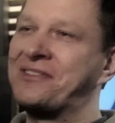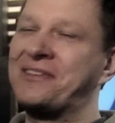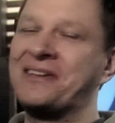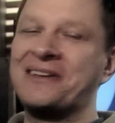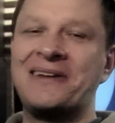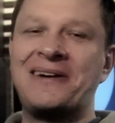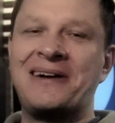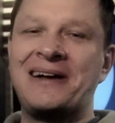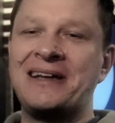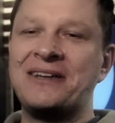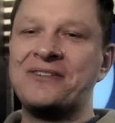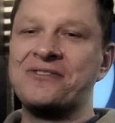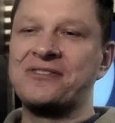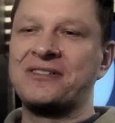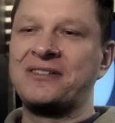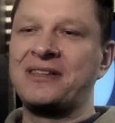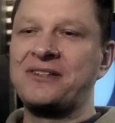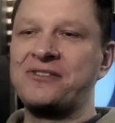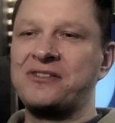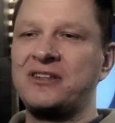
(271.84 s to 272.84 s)
the guys,
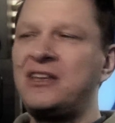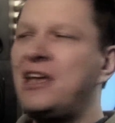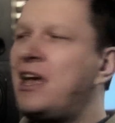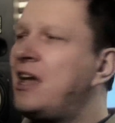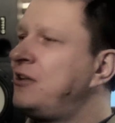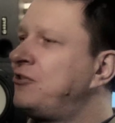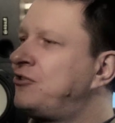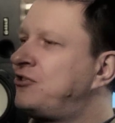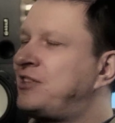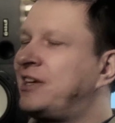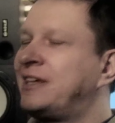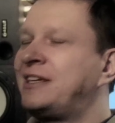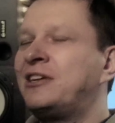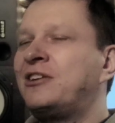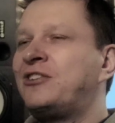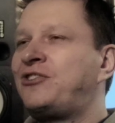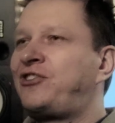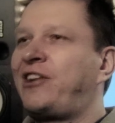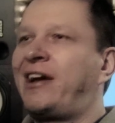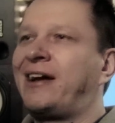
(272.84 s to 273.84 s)
and they said, yeah, you should take it
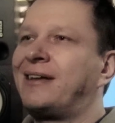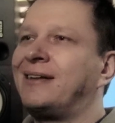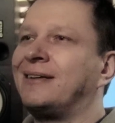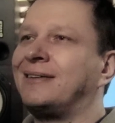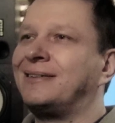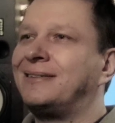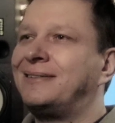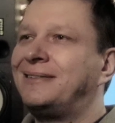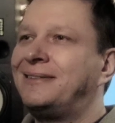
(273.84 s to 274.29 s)
to Shaka.